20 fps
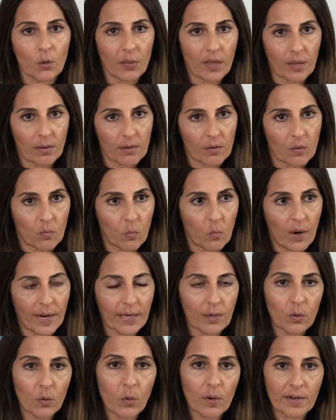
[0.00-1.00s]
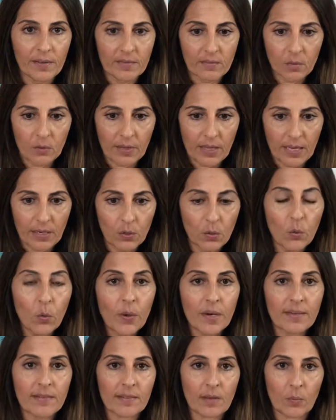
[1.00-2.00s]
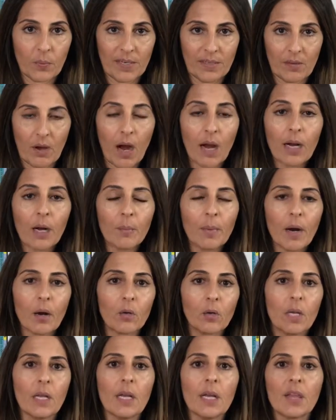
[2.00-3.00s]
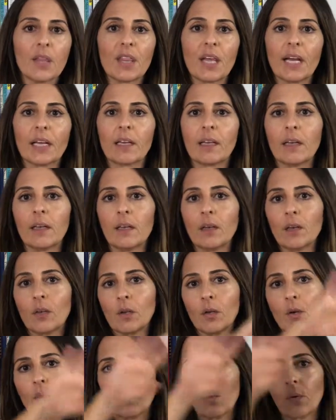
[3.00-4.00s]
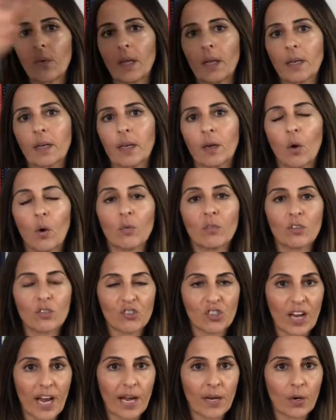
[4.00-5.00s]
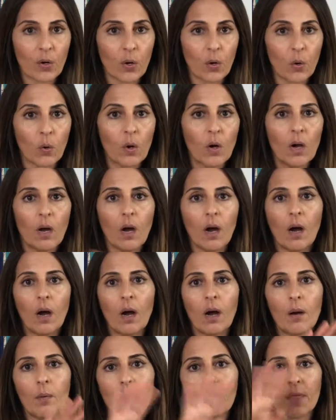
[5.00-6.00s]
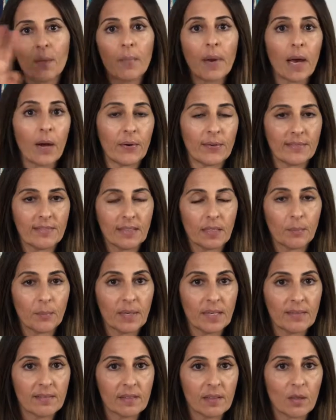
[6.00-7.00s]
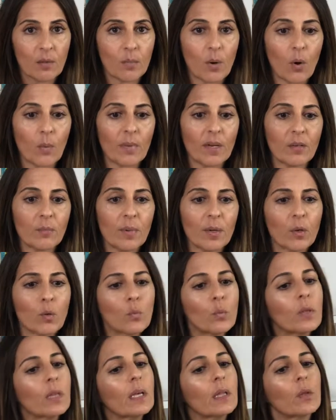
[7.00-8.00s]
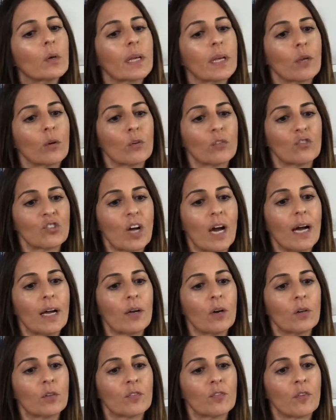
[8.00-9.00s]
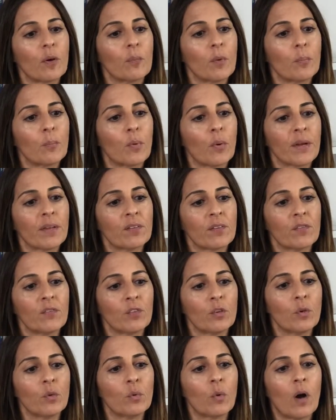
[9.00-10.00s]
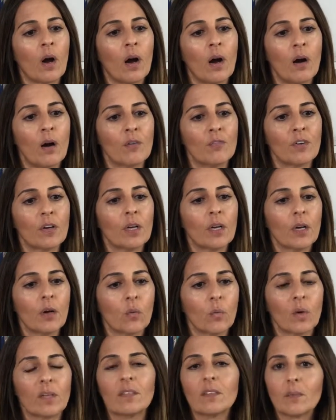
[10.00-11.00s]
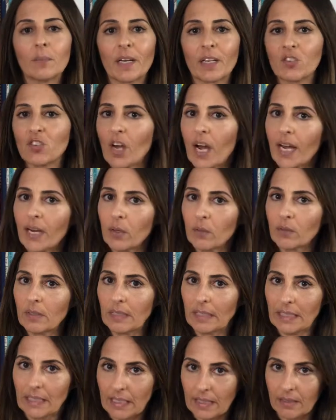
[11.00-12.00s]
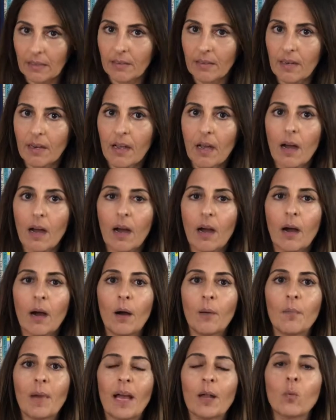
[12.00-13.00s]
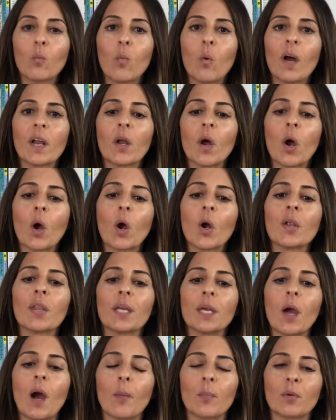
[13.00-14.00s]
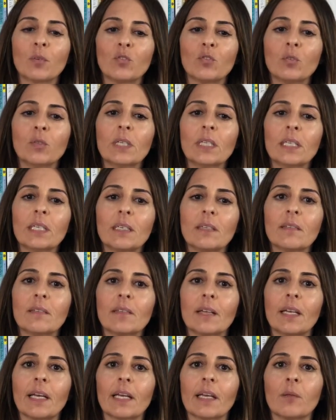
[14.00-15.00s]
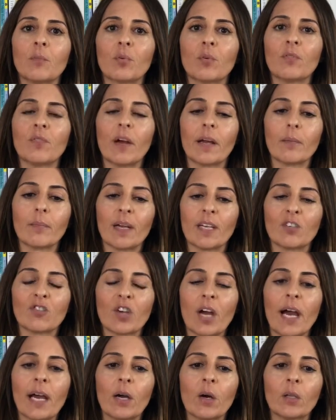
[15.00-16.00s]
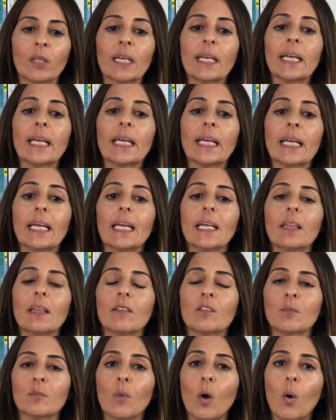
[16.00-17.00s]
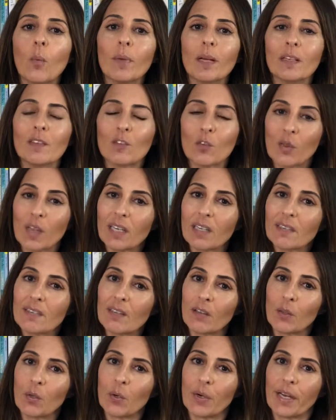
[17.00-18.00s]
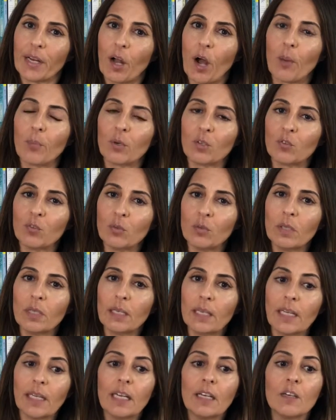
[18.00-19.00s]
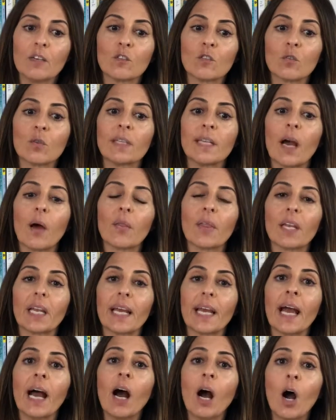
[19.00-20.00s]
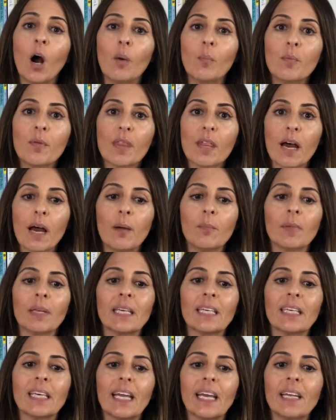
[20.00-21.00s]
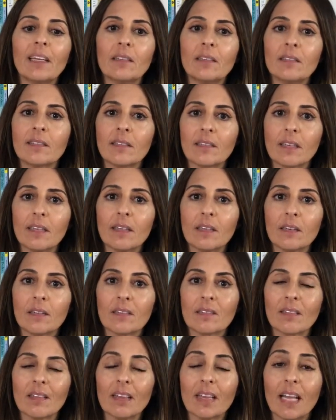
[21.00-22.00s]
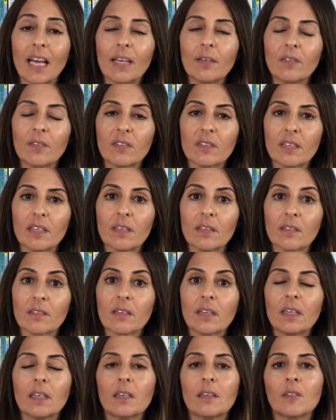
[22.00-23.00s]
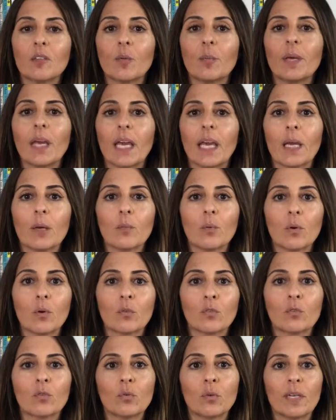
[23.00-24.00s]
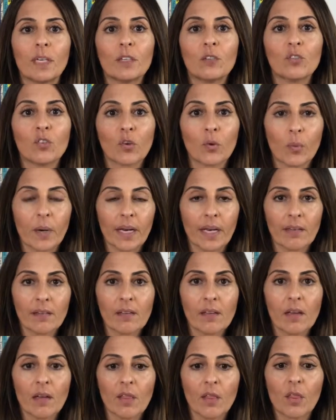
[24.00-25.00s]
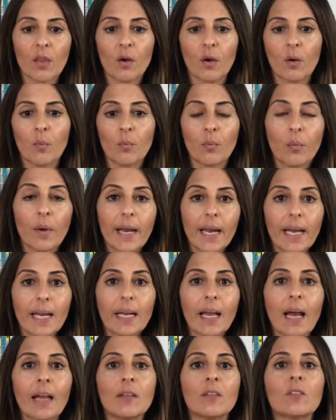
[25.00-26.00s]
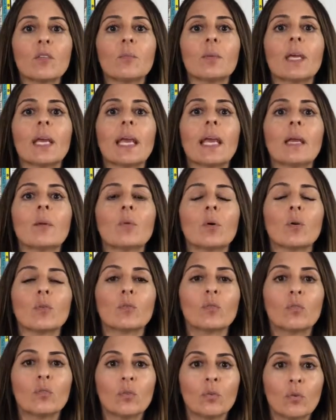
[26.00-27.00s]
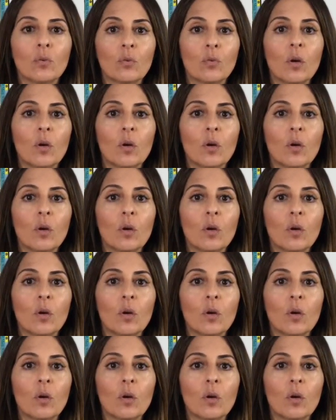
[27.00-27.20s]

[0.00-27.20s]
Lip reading: that white noise or that noise that we talk about that can overshadow the parenting piece in the moment. But you really look at your child from a point of view of what does my child need, and what are the opportunities that I can provide my child in this moment so that it's a learning opportunity. So now that I help them gain skills, life skills, to be able to integrate their brain and to be able to